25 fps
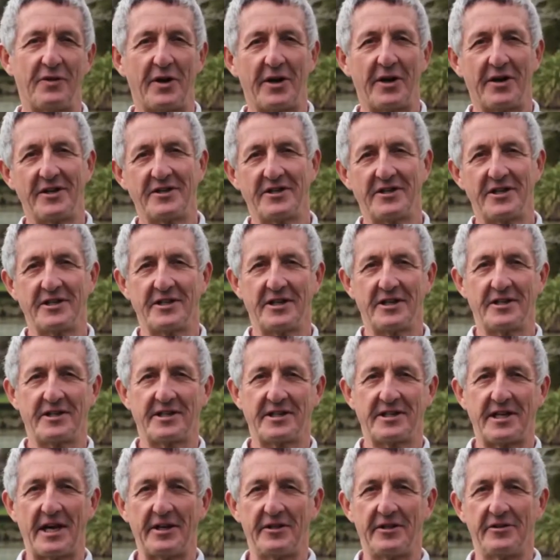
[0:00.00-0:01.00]
variances and
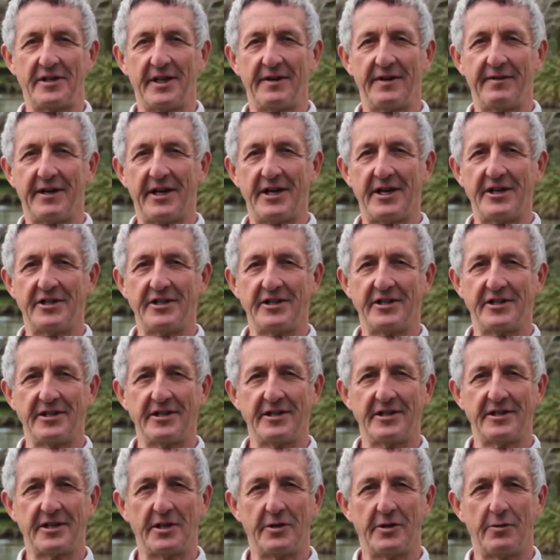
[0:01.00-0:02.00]
standard deviations
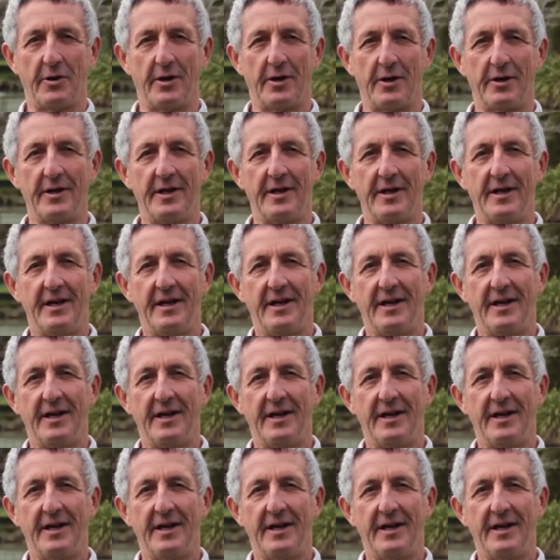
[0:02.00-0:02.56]
and so on.